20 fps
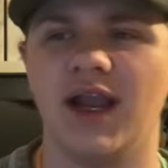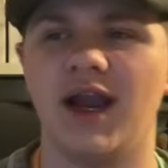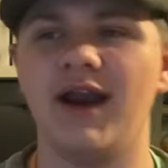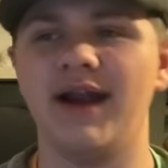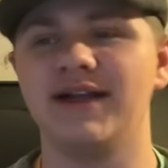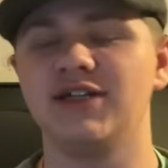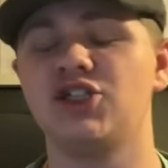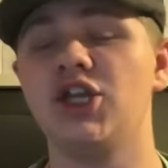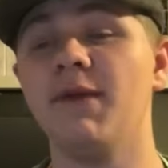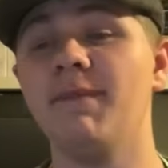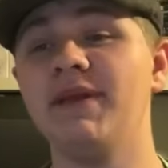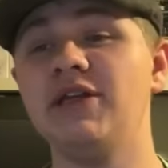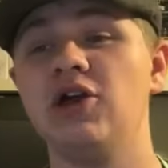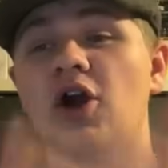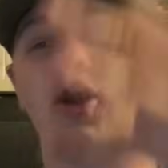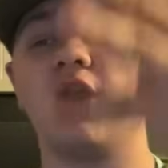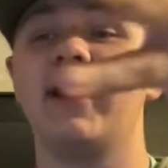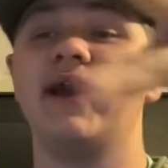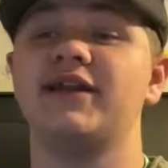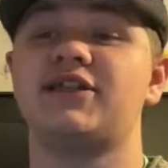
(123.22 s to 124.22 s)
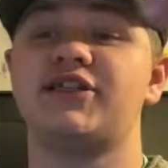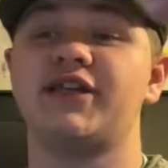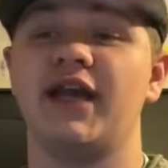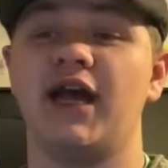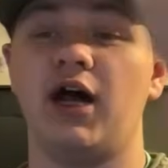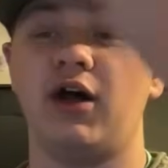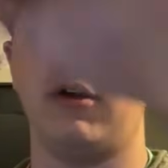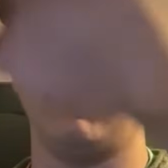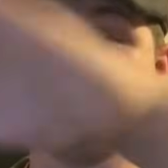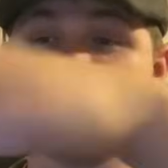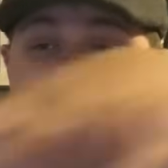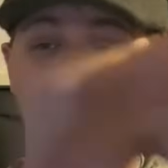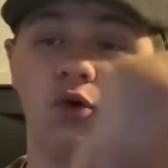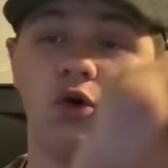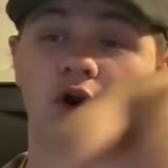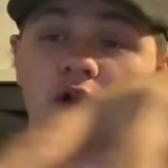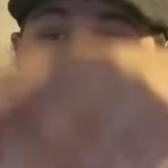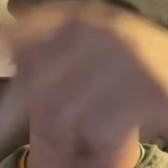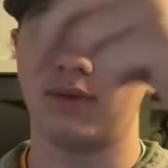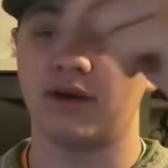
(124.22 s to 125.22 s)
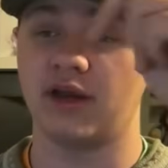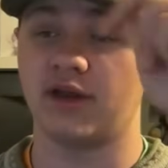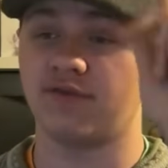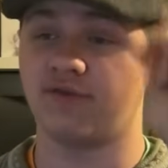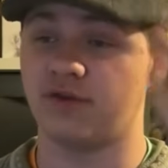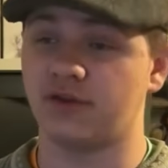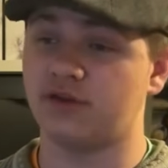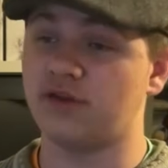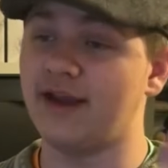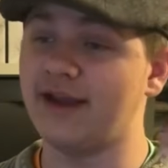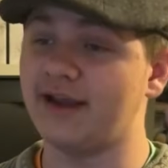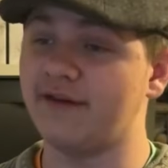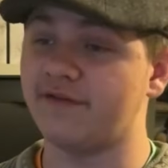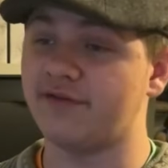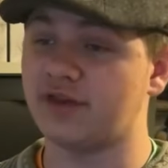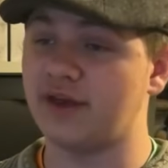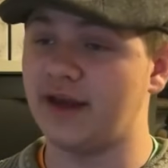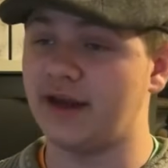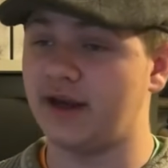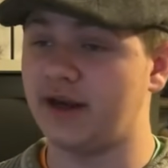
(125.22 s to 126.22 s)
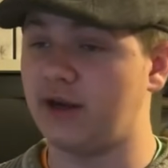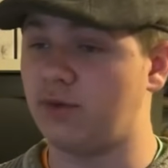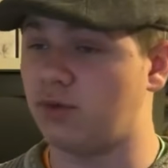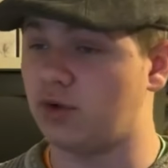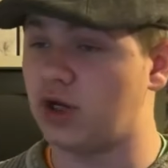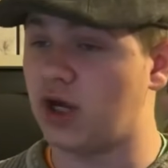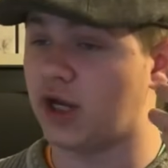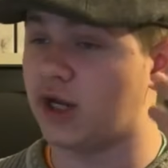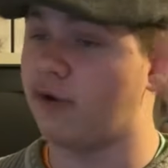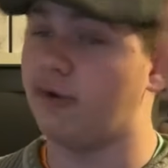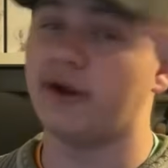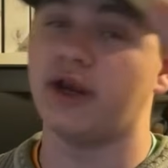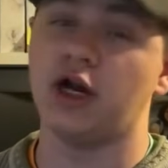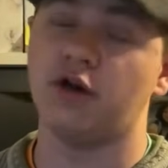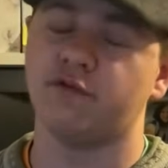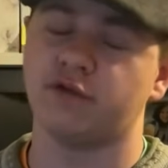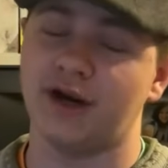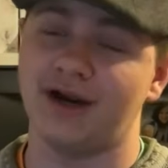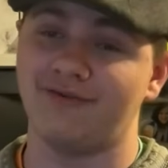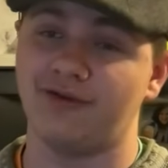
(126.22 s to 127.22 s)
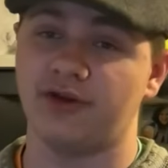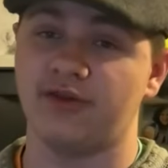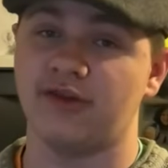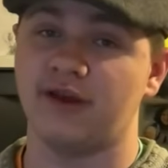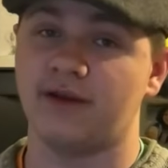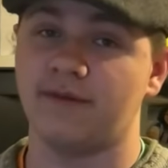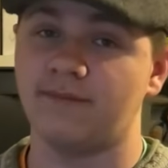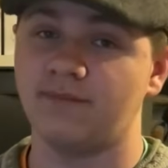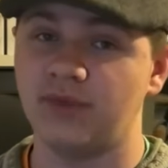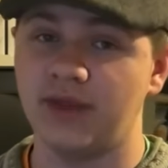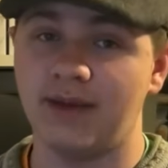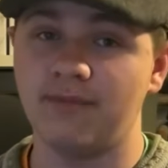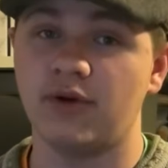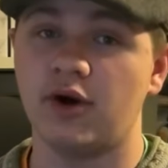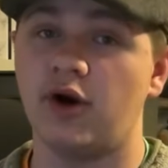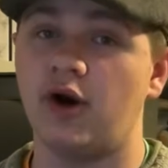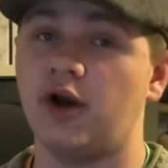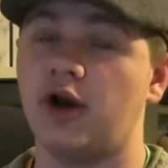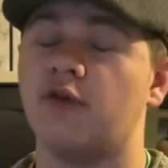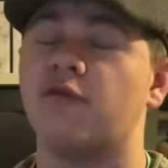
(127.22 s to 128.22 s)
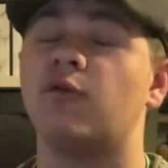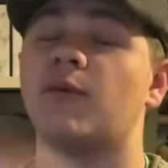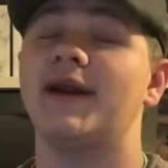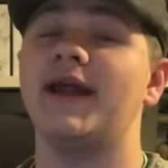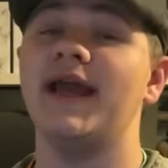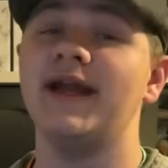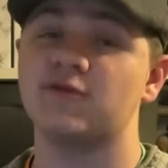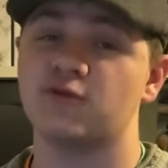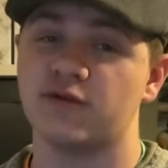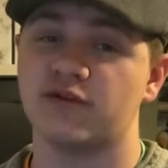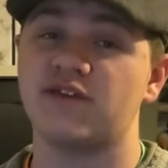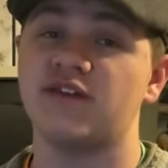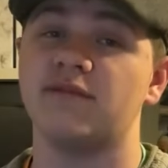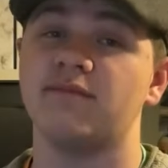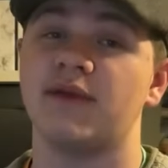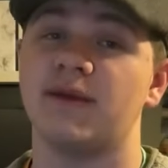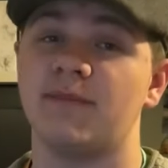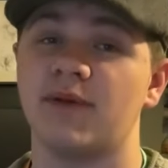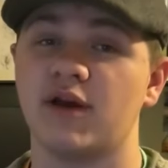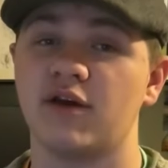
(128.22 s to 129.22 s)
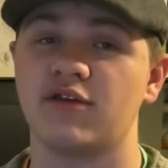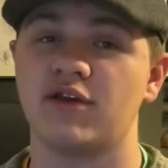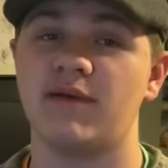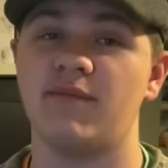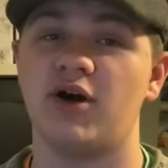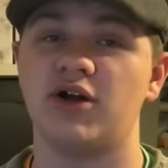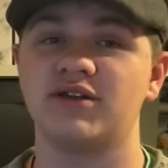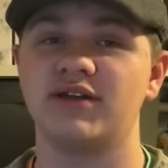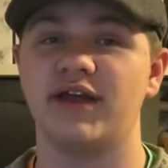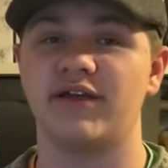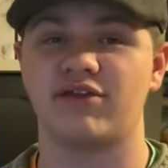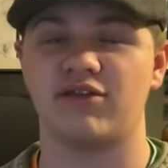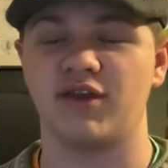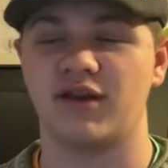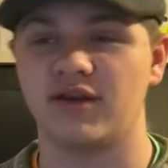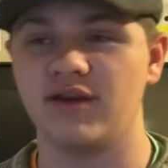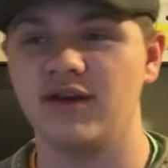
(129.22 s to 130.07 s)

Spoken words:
Alright, jumping to RHEL 4, because for the sake of sanity, we're not going over everything. I'm going over what interested me, because I'm autistic.